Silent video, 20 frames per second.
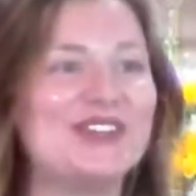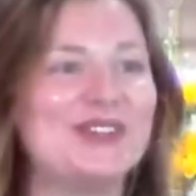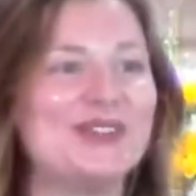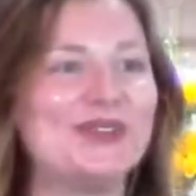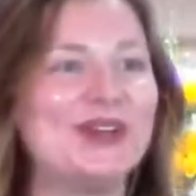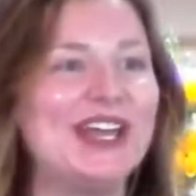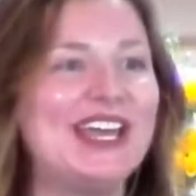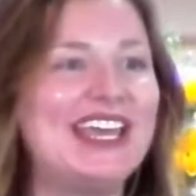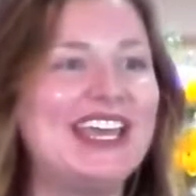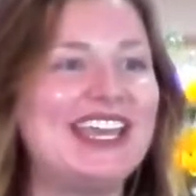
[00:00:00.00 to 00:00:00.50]

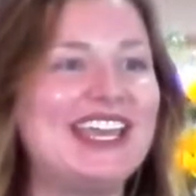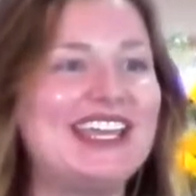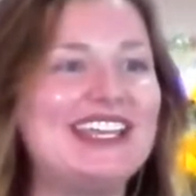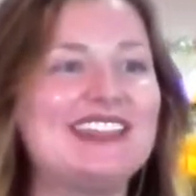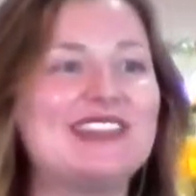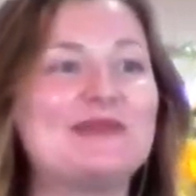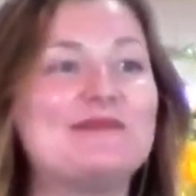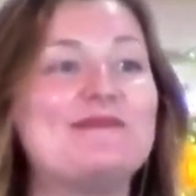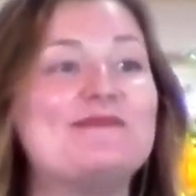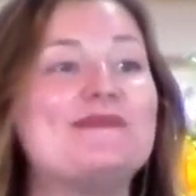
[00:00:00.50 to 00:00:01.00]
who,
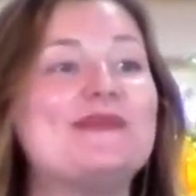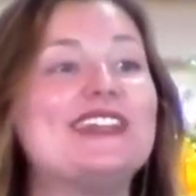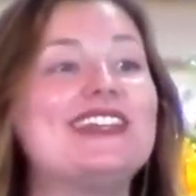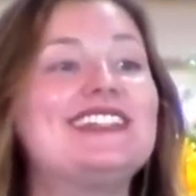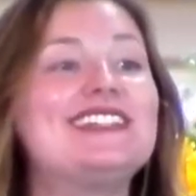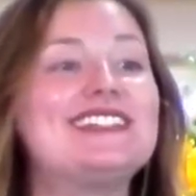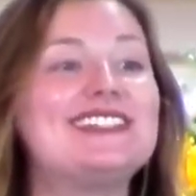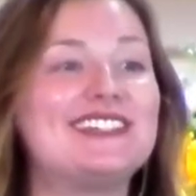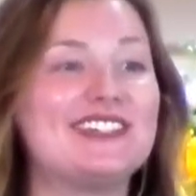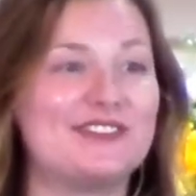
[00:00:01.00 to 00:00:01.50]
in the
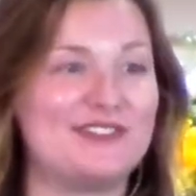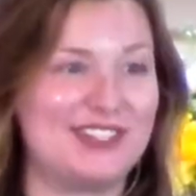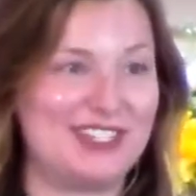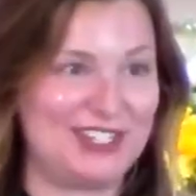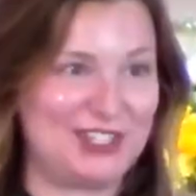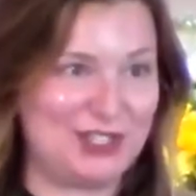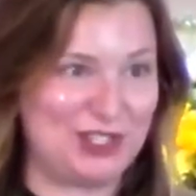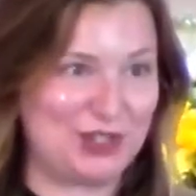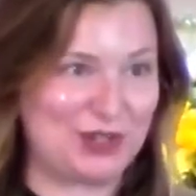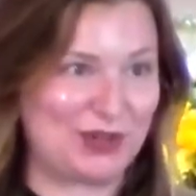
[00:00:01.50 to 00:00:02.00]
midst of
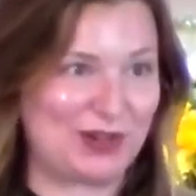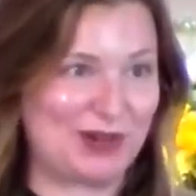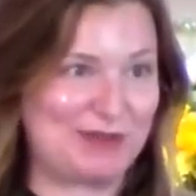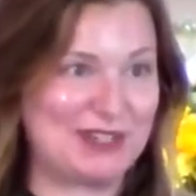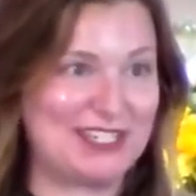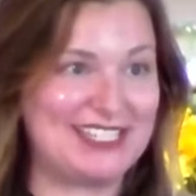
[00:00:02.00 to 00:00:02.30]
this storm,